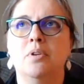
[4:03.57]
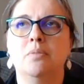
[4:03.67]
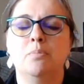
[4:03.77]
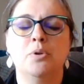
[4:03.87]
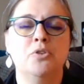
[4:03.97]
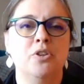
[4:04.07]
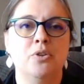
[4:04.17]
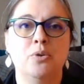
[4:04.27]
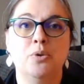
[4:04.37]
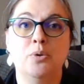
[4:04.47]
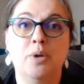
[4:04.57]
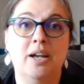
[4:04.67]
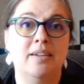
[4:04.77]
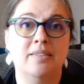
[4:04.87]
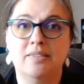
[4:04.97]
person who
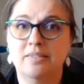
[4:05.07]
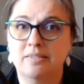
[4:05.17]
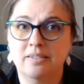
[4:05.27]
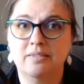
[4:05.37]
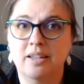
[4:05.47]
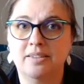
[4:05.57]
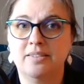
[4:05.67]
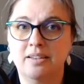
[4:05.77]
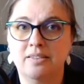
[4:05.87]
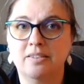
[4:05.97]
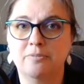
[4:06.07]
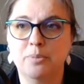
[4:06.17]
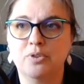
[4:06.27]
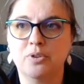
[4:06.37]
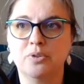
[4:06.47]
has extensive
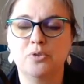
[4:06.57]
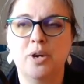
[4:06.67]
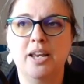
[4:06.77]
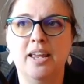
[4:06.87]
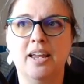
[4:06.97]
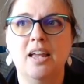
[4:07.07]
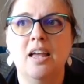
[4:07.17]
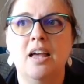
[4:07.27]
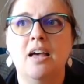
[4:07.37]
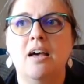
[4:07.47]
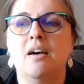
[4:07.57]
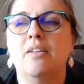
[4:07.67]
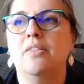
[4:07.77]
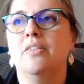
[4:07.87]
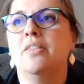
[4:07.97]
musical training,
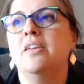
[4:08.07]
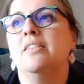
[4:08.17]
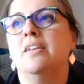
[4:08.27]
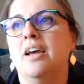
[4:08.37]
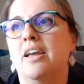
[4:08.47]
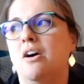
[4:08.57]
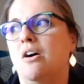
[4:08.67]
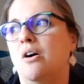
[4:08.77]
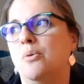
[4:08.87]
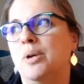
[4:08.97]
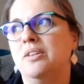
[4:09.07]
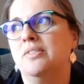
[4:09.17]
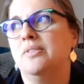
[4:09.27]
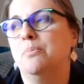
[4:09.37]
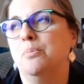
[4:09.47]
the thing that I
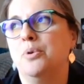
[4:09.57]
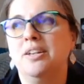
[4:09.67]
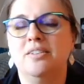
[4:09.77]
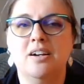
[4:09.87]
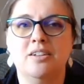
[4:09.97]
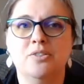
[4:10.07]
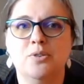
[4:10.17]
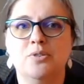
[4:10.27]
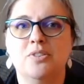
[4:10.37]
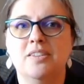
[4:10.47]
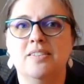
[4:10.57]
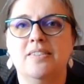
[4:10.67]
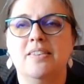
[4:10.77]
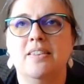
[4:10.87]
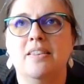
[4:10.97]
always bring to concerts
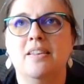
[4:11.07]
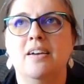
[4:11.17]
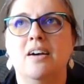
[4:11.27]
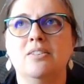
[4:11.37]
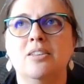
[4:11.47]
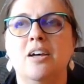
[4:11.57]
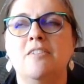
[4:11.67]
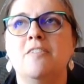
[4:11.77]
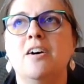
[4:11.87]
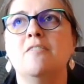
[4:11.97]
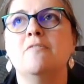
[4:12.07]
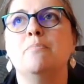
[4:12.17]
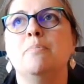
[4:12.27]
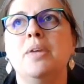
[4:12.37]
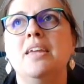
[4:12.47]
is a love of
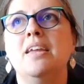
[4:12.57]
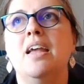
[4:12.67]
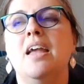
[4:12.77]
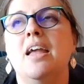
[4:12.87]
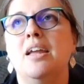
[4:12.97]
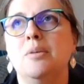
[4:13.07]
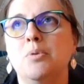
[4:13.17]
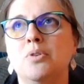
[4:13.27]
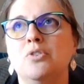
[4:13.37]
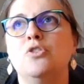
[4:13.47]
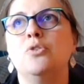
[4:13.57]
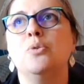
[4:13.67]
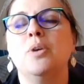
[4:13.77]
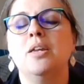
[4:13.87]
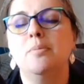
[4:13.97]
being able
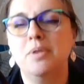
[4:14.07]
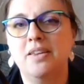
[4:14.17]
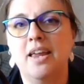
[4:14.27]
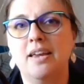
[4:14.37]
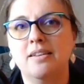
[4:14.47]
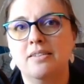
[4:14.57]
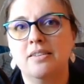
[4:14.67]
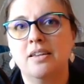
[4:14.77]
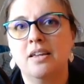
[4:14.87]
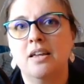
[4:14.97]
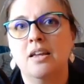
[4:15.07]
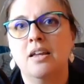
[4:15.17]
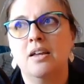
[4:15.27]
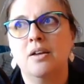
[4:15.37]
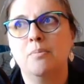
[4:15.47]
to imitate
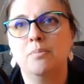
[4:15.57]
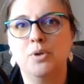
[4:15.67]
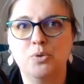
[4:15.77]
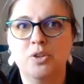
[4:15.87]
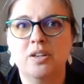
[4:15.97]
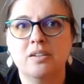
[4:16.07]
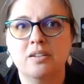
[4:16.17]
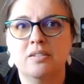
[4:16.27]
music